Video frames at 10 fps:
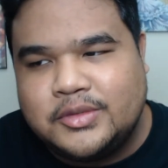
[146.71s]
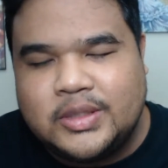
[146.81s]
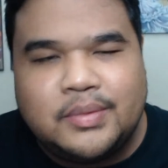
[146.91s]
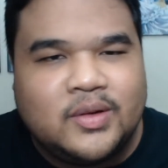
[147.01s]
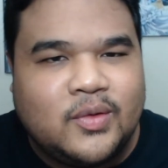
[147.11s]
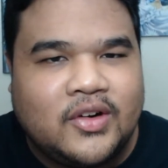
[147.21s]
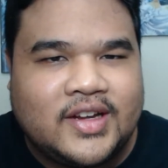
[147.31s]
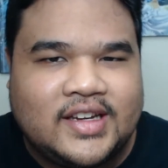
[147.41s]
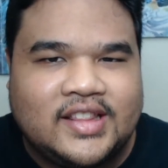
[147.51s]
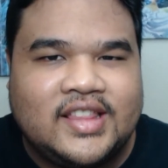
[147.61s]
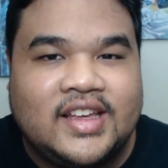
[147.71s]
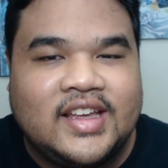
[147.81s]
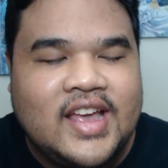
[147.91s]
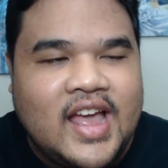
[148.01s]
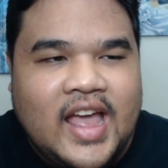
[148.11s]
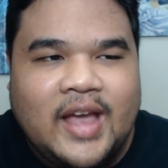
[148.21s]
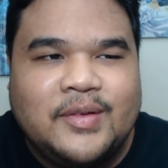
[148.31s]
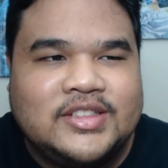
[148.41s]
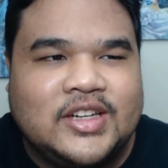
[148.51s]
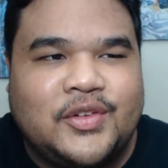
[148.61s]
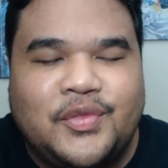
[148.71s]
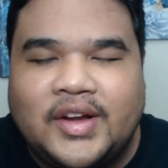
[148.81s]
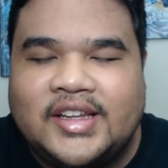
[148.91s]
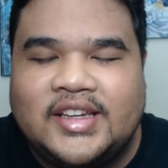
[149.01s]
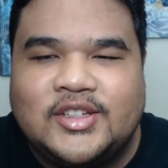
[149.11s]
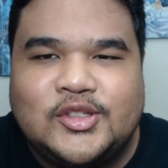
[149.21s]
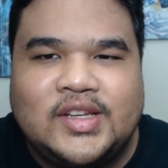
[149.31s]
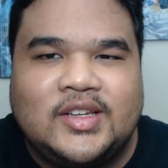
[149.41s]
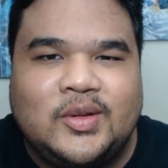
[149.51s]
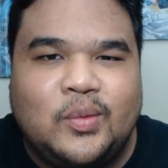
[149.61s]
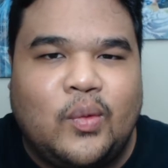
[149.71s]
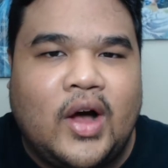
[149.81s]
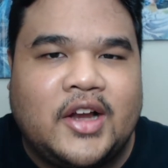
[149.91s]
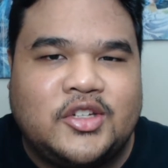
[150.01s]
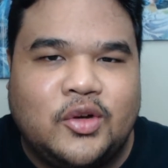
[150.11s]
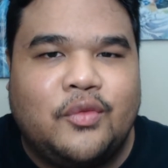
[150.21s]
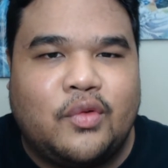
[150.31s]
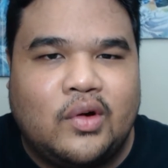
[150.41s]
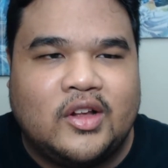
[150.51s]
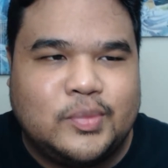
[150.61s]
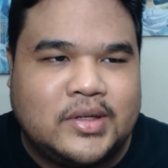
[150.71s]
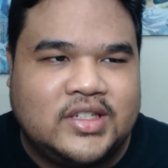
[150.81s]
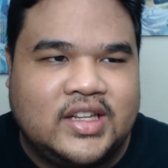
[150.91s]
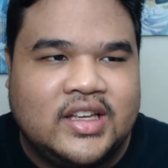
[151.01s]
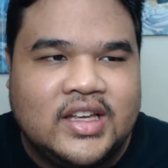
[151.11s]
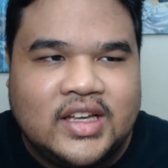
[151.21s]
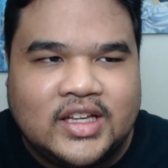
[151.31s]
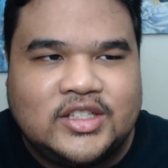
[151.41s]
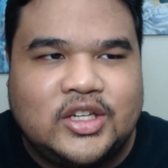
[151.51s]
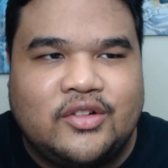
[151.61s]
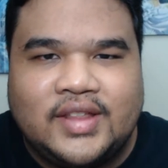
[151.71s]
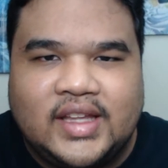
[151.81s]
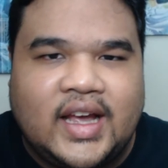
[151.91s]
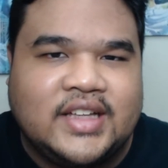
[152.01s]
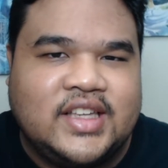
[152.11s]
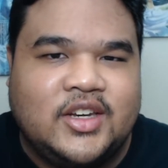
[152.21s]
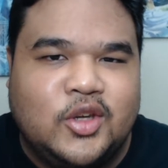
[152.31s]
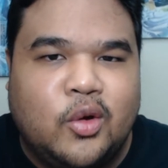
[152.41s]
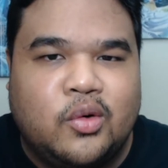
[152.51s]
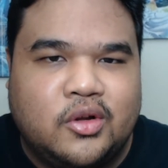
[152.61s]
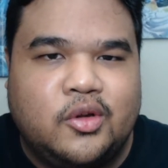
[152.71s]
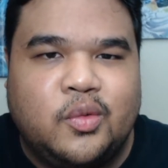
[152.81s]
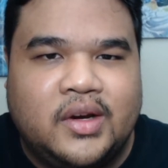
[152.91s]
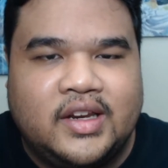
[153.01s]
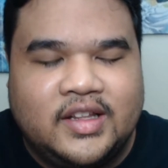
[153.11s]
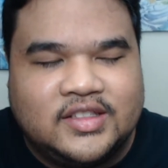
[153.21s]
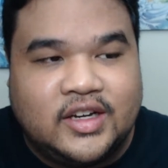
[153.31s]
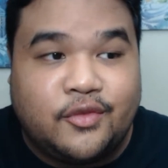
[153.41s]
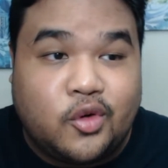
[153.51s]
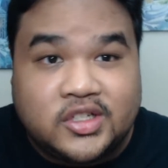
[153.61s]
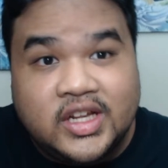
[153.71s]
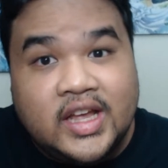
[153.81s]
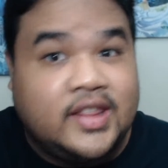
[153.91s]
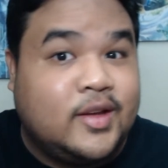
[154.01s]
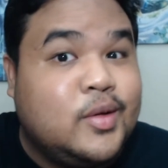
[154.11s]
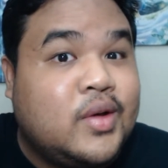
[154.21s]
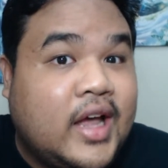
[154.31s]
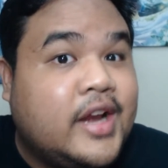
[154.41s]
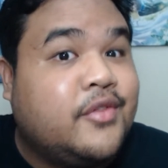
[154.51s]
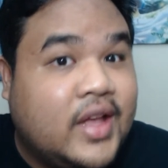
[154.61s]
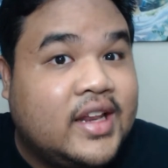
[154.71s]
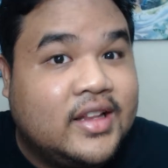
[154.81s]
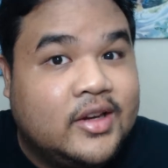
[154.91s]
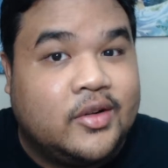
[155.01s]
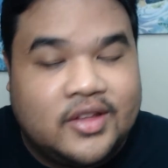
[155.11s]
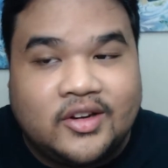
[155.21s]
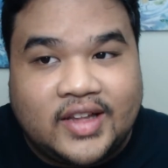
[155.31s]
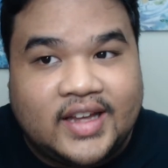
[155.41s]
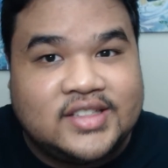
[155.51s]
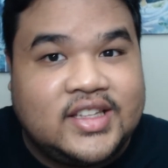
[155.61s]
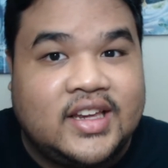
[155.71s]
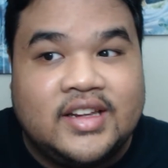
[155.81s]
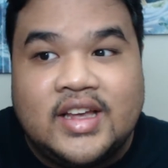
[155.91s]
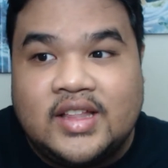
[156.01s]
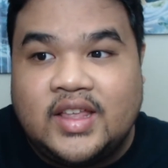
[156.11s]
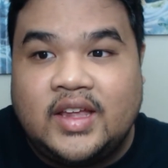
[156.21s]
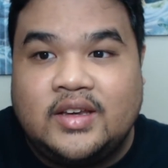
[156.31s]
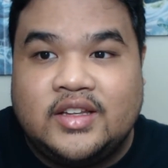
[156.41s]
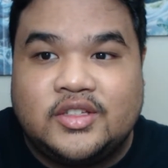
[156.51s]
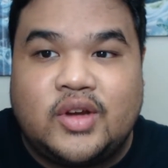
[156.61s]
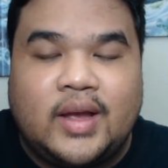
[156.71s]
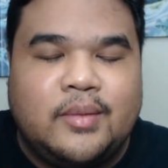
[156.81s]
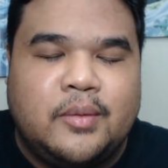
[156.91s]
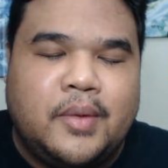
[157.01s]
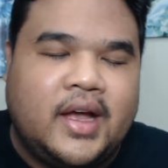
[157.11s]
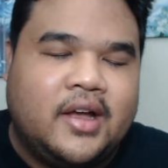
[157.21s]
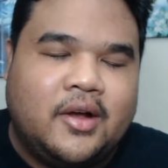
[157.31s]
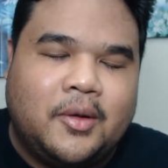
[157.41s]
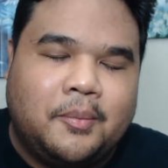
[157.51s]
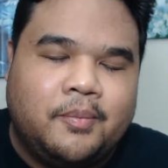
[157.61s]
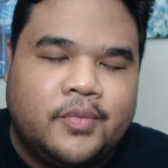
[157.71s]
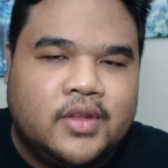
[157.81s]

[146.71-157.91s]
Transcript: shipping war kind of thing, it was just funny and interesting to watch overall, especially considering the guys had no clue what it is. And of course they do kind of get a little, you know, like I said, they describe it by